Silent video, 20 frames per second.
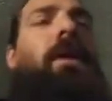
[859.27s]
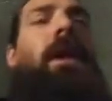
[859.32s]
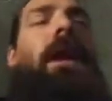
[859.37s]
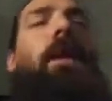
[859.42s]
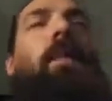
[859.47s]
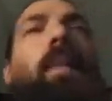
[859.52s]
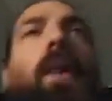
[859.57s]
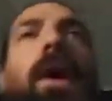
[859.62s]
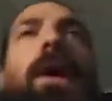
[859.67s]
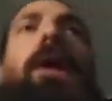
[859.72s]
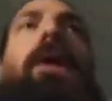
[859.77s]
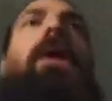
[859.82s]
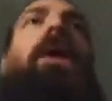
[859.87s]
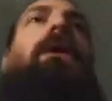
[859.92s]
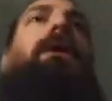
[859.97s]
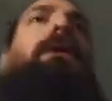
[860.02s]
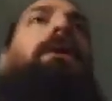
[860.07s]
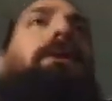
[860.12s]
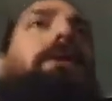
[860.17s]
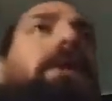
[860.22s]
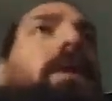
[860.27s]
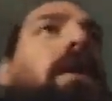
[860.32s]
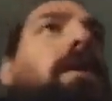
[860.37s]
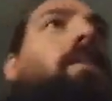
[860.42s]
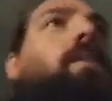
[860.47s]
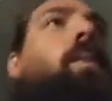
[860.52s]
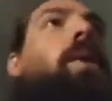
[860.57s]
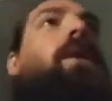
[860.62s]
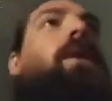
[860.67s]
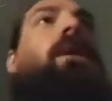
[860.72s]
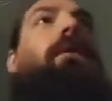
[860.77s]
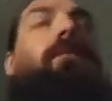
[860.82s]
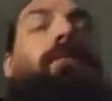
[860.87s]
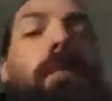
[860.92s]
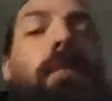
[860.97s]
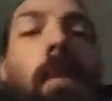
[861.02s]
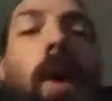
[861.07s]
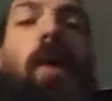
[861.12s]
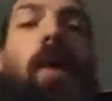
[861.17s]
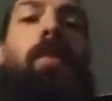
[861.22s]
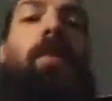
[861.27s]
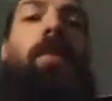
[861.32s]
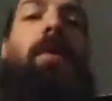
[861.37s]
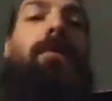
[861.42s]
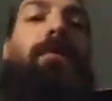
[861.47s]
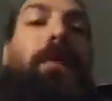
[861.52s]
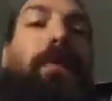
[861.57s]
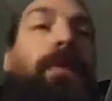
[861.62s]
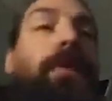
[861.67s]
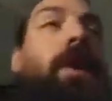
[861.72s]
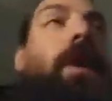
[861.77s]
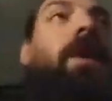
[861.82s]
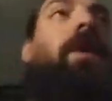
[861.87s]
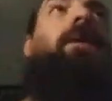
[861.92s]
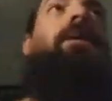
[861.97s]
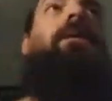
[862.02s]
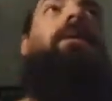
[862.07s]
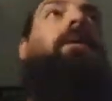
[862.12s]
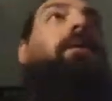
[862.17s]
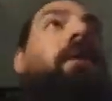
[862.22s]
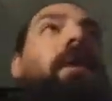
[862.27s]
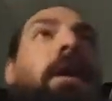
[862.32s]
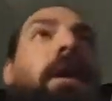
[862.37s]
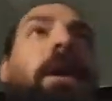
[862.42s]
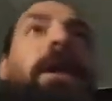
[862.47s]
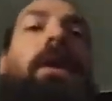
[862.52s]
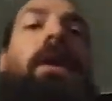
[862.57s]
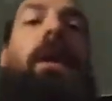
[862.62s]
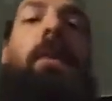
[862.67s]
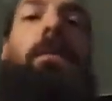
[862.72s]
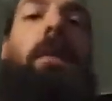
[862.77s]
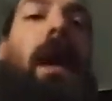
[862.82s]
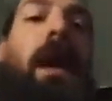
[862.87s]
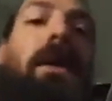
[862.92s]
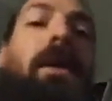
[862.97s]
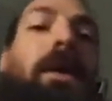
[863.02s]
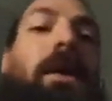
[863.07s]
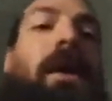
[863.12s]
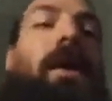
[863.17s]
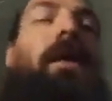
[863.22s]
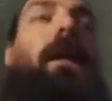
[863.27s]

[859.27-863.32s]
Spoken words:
and working from home for free. I'm not on the